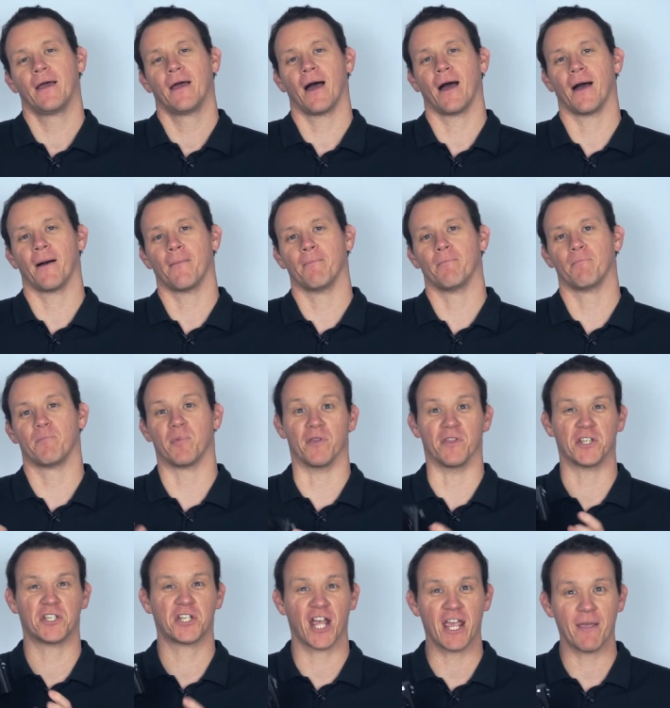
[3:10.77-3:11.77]
Um, but
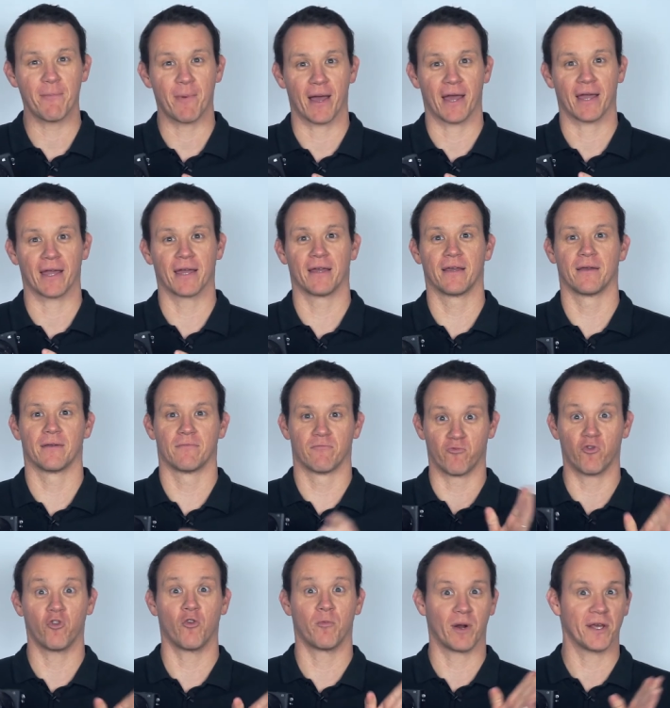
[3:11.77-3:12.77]
the JPEG,
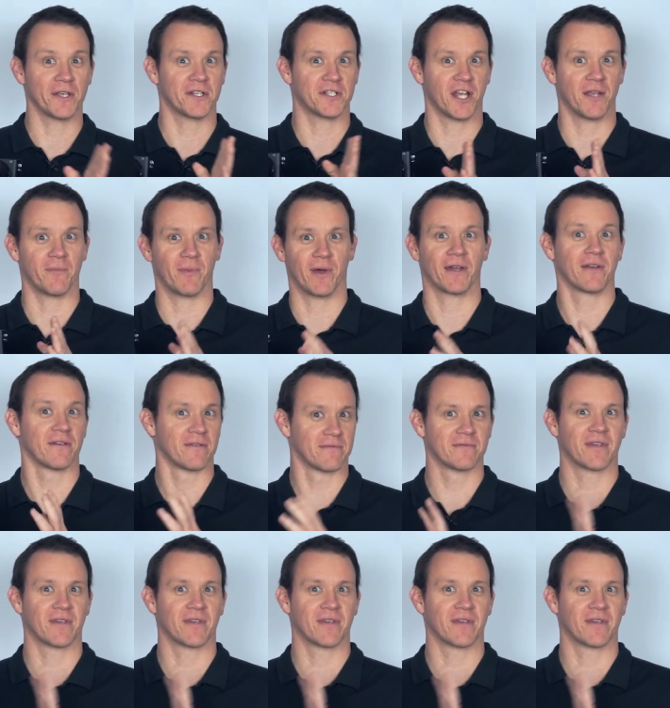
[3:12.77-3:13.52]
RAW plus JPEG,